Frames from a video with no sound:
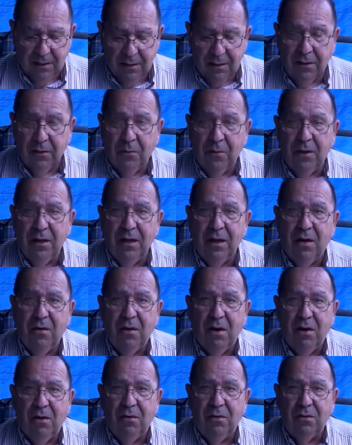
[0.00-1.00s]
there were no
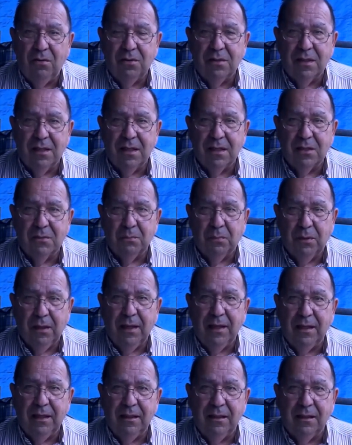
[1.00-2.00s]
holes in this
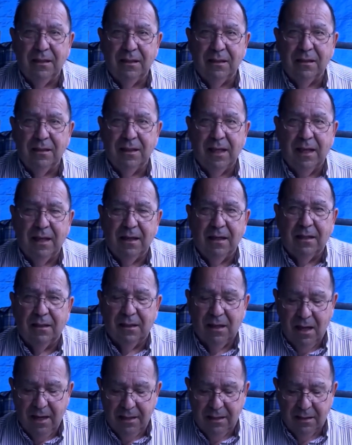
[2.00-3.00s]
plate that
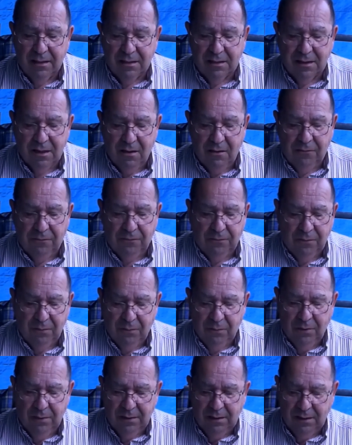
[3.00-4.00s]
aligned itself
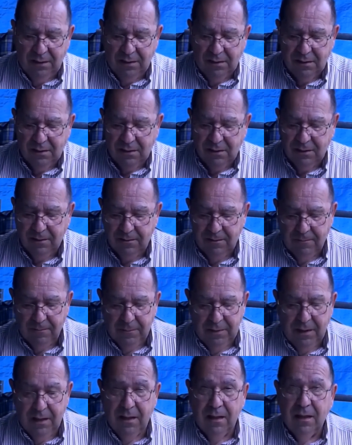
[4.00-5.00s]
with this
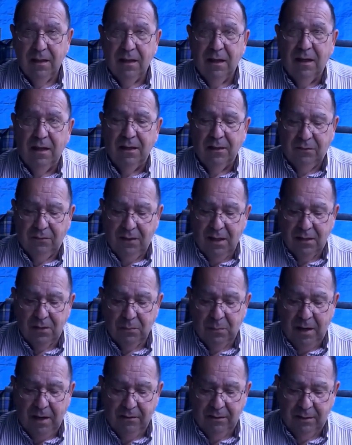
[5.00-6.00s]

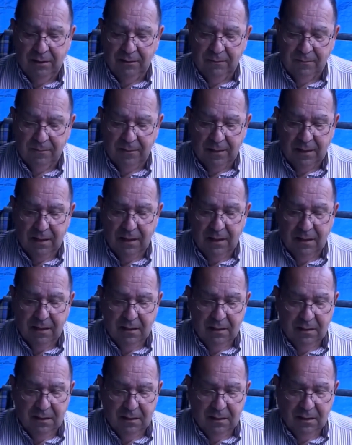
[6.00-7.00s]
thrust bearing.
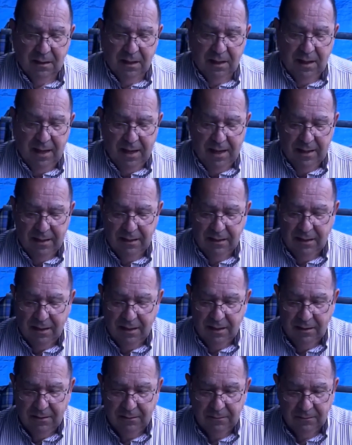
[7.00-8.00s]
And
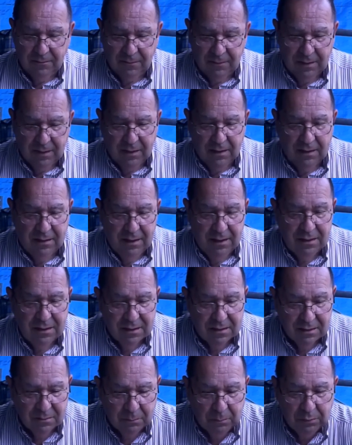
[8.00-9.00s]
this
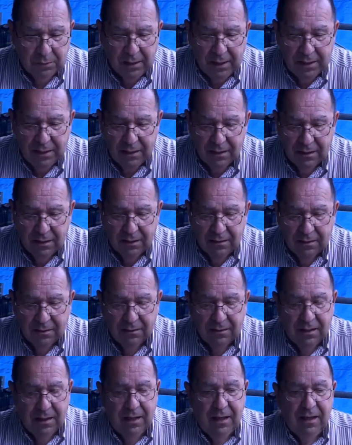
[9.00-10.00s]
plate
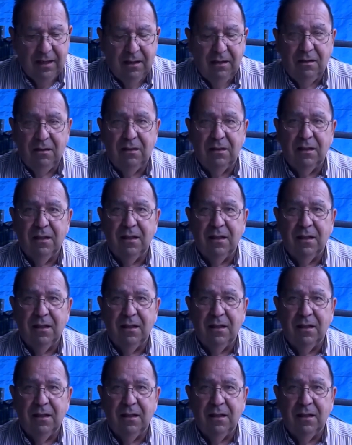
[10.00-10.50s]
here